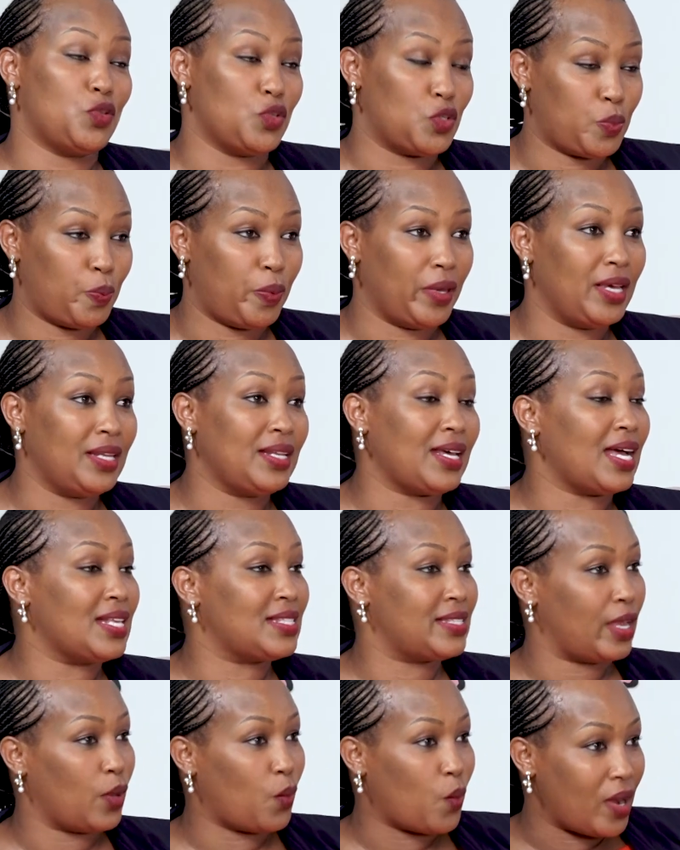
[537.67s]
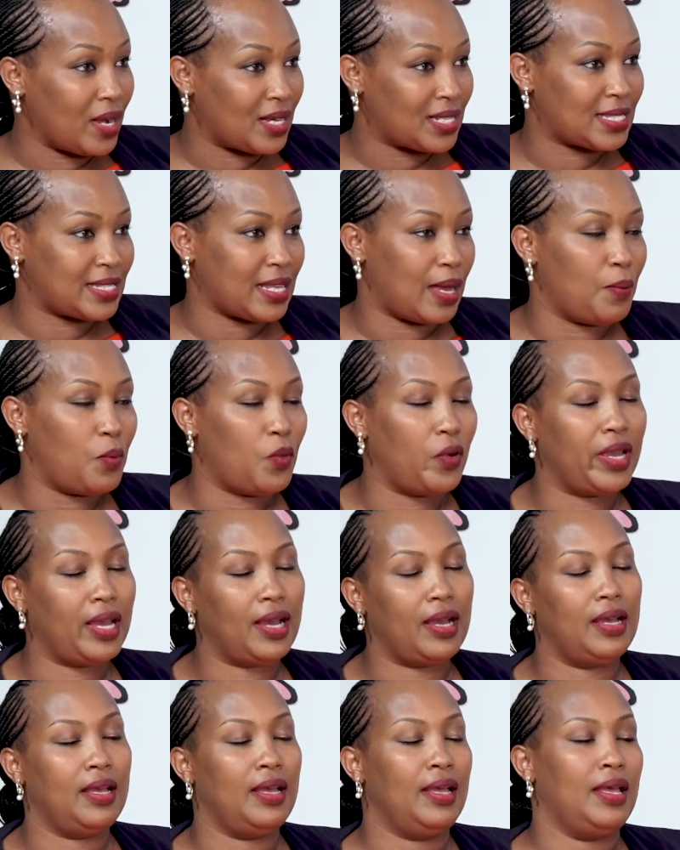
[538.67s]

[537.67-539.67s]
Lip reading: spend as I work somewhere.